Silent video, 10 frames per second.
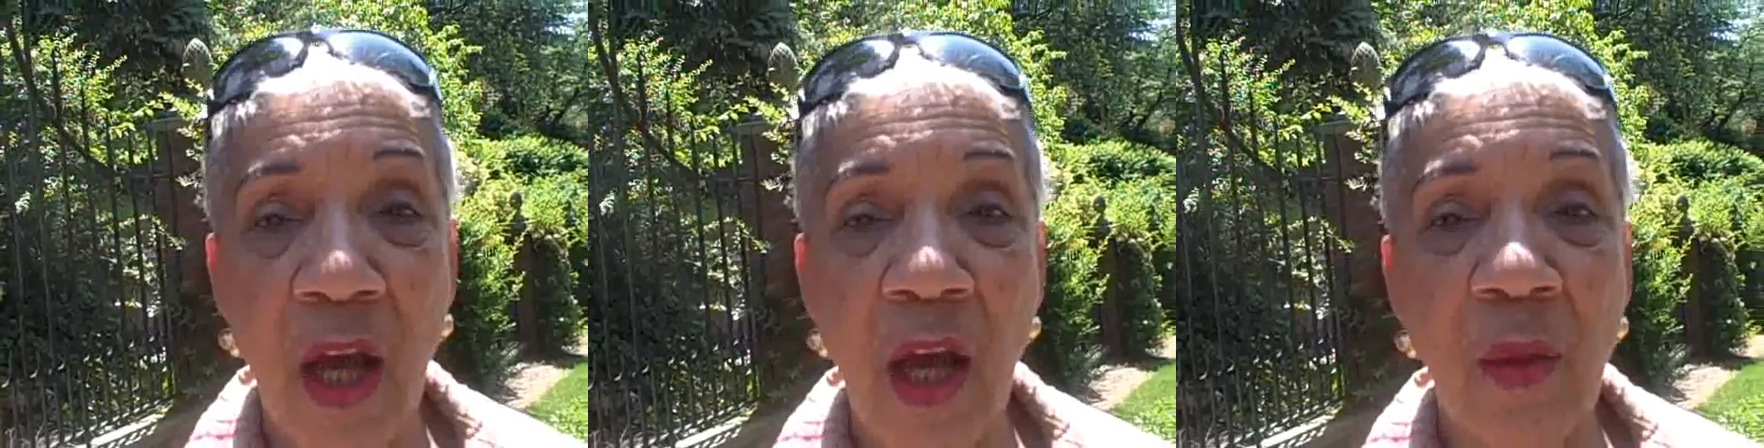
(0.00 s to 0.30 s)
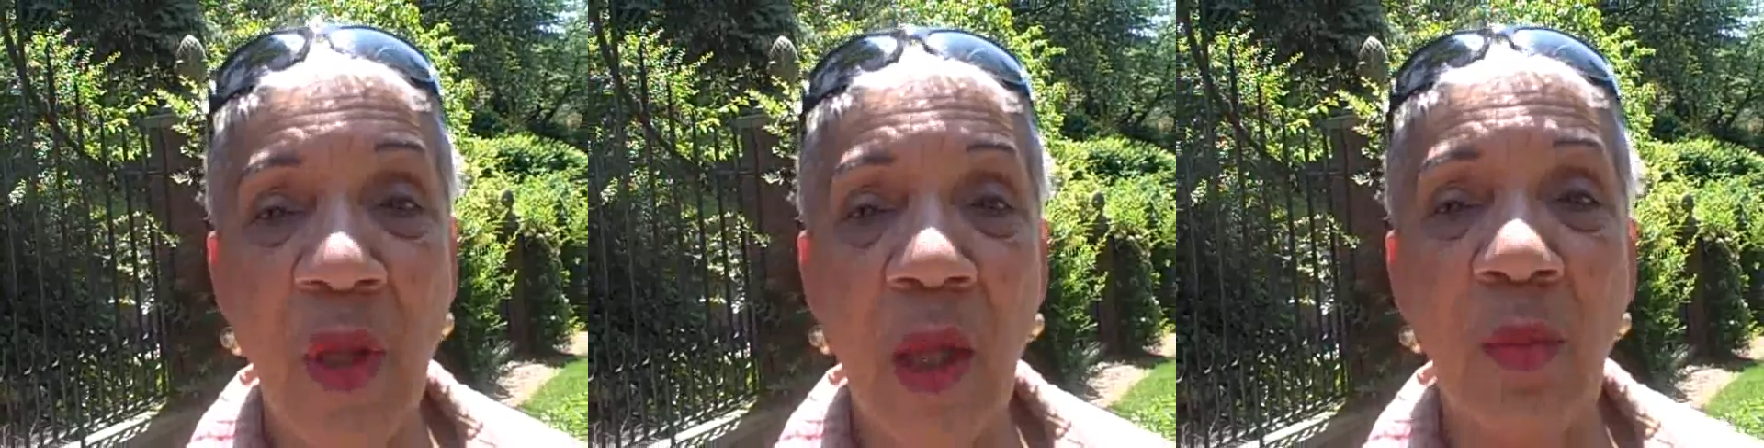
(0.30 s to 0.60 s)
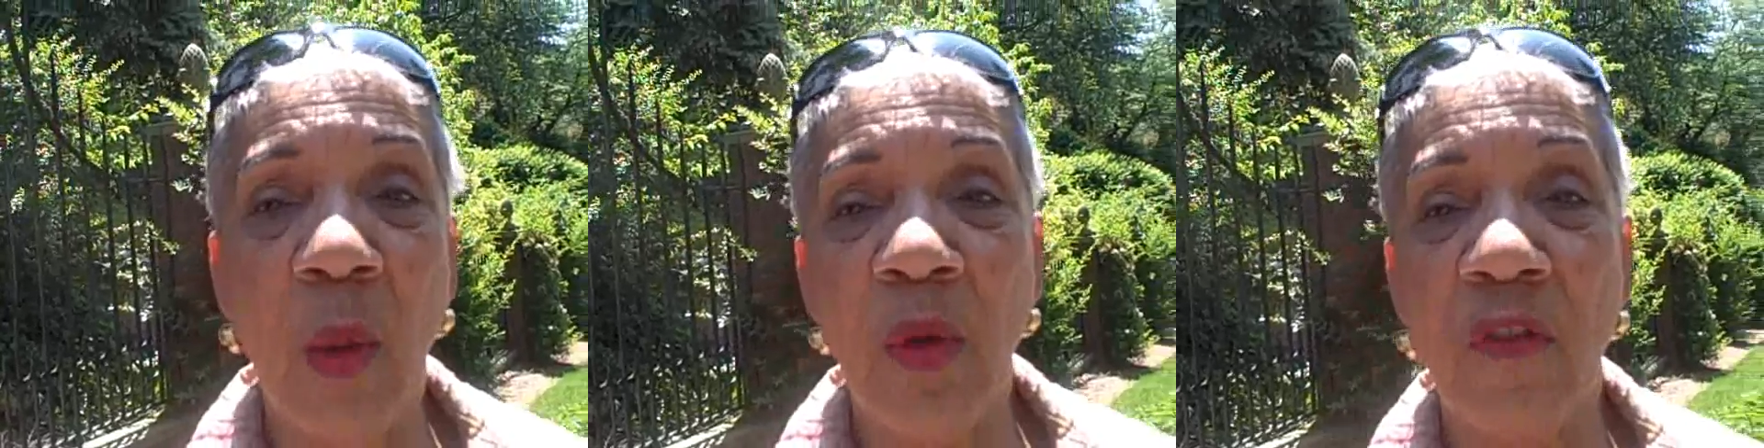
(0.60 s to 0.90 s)
I'm a
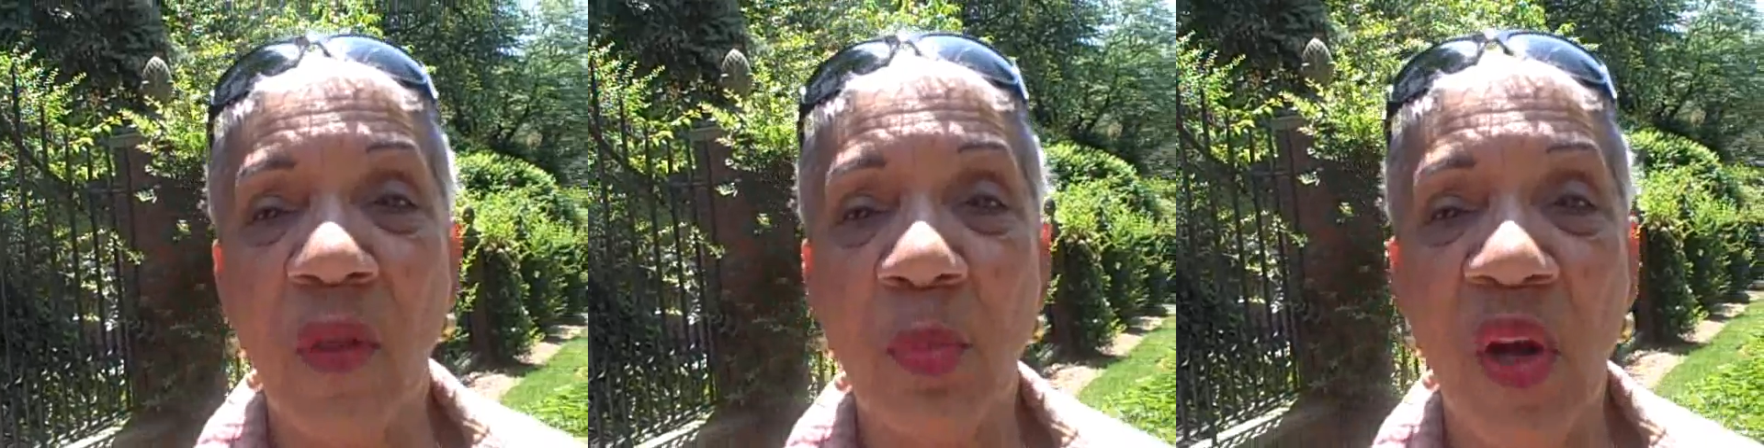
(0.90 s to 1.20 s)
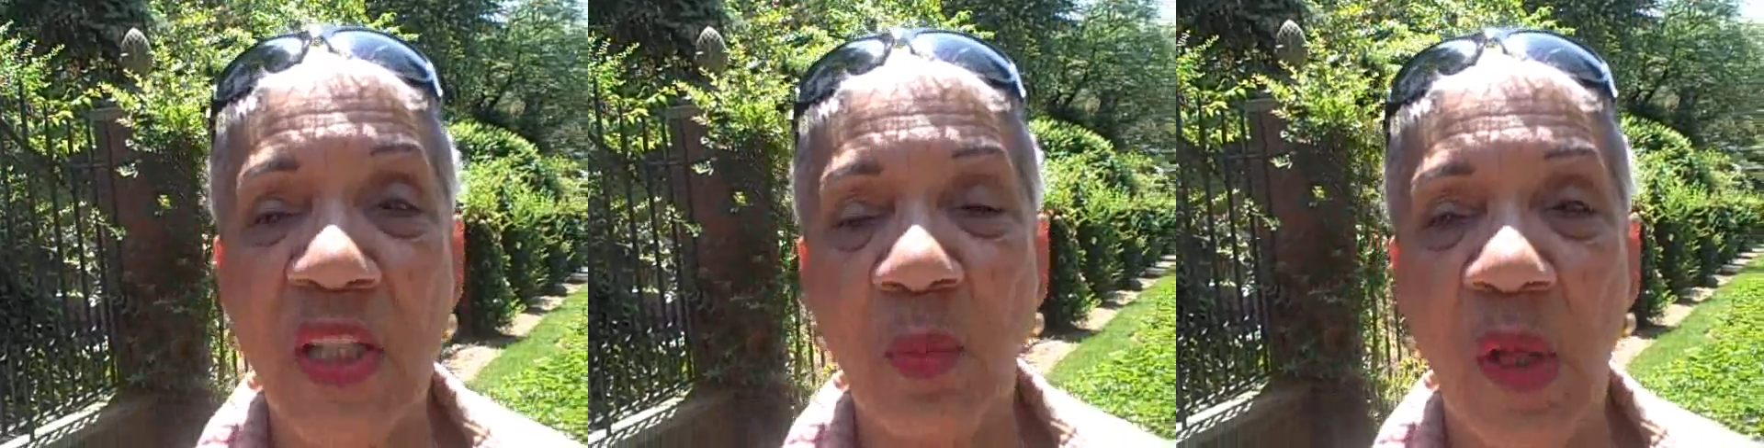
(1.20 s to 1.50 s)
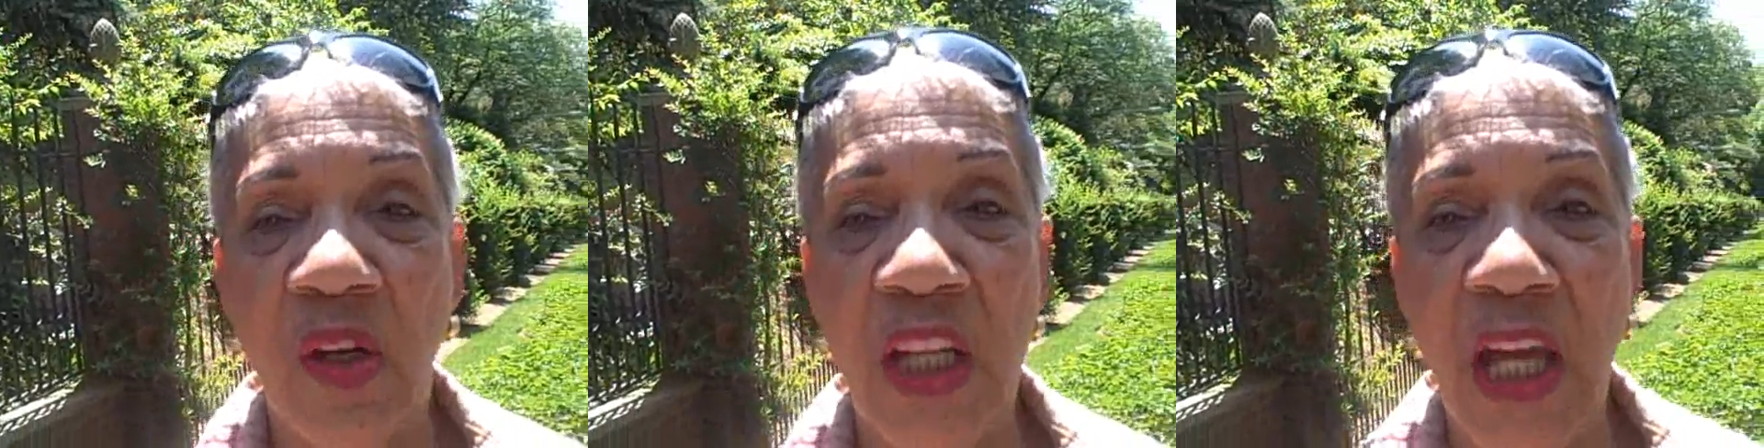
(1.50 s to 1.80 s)
member of the
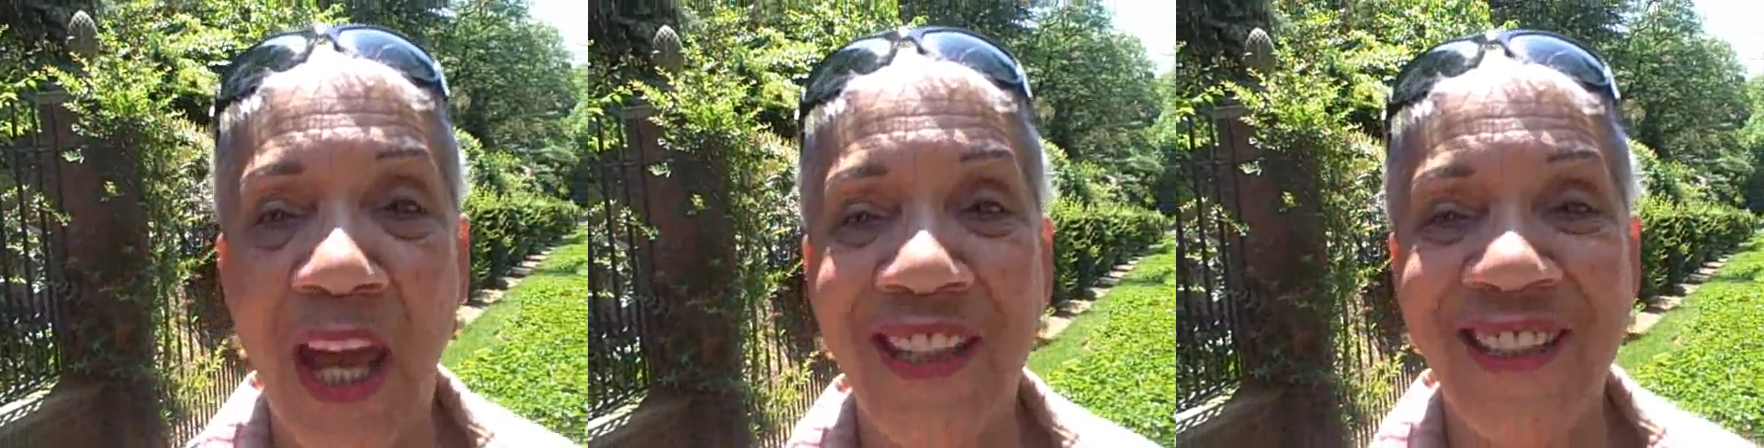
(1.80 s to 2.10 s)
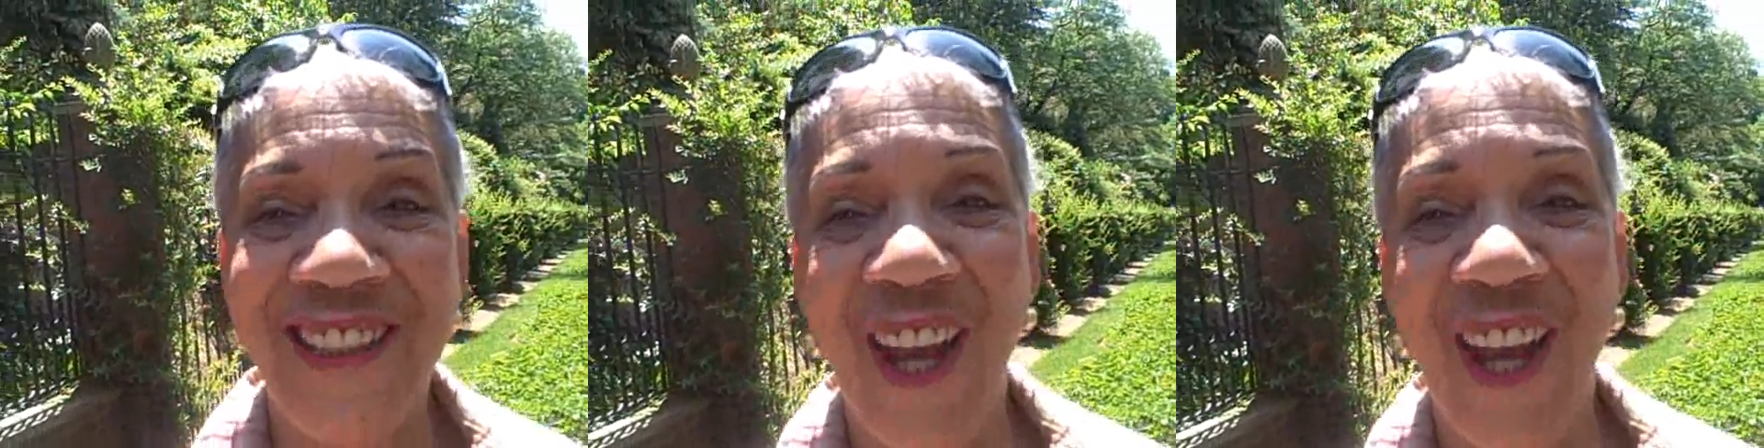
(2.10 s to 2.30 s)
Prosperity Cast